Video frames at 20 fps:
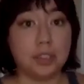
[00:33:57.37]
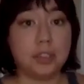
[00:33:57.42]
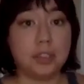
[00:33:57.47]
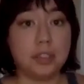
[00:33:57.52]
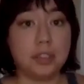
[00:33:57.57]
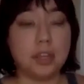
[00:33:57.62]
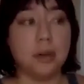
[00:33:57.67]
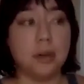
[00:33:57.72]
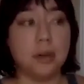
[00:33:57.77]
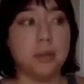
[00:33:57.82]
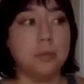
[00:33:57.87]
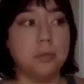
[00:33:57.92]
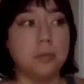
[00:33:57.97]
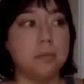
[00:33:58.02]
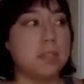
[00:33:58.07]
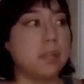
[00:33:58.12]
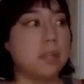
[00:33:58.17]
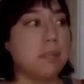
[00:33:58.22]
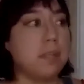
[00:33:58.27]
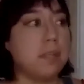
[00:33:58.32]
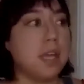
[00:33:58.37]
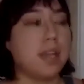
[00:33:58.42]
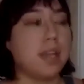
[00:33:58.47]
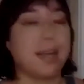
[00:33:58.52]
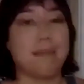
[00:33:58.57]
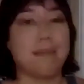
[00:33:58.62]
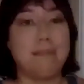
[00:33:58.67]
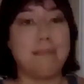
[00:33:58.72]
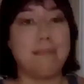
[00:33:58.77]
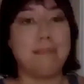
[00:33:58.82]
So something
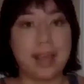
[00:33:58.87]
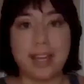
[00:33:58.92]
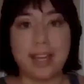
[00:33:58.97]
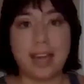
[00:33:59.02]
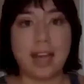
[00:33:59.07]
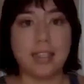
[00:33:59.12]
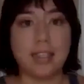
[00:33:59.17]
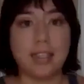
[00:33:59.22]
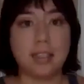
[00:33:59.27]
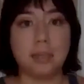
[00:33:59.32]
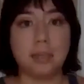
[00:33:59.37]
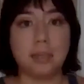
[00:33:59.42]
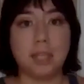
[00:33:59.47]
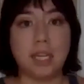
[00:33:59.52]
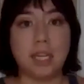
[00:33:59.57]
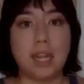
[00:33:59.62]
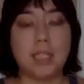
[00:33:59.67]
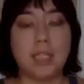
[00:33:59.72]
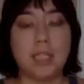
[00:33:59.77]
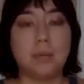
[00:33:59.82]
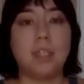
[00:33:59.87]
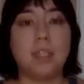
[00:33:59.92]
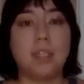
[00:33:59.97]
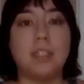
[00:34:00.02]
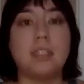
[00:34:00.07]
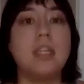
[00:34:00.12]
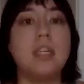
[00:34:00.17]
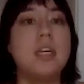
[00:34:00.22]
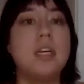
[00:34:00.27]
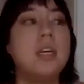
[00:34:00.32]
like Method has some really nice
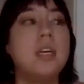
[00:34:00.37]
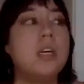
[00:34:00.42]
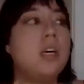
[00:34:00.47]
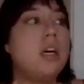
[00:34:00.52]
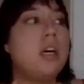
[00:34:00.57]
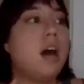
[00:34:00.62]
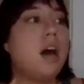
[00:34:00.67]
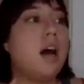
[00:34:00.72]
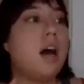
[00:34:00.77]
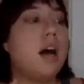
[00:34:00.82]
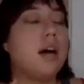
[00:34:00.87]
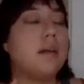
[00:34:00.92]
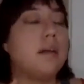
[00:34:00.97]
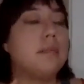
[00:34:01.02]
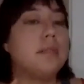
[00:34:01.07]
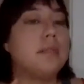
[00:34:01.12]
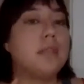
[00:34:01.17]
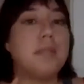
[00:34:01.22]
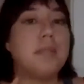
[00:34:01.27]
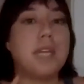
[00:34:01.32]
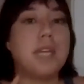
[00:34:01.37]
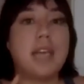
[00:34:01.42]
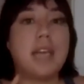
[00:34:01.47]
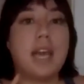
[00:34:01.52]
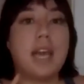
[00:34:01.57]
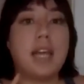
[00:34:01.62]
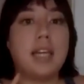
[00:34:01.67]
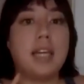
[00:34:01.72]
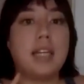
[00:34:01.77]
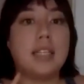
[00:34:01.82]
ones. Something
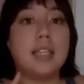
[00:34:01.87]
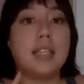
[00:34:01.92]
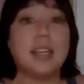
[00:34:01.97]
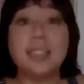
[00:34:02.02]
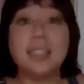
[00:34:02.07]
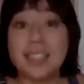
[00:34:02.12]
that is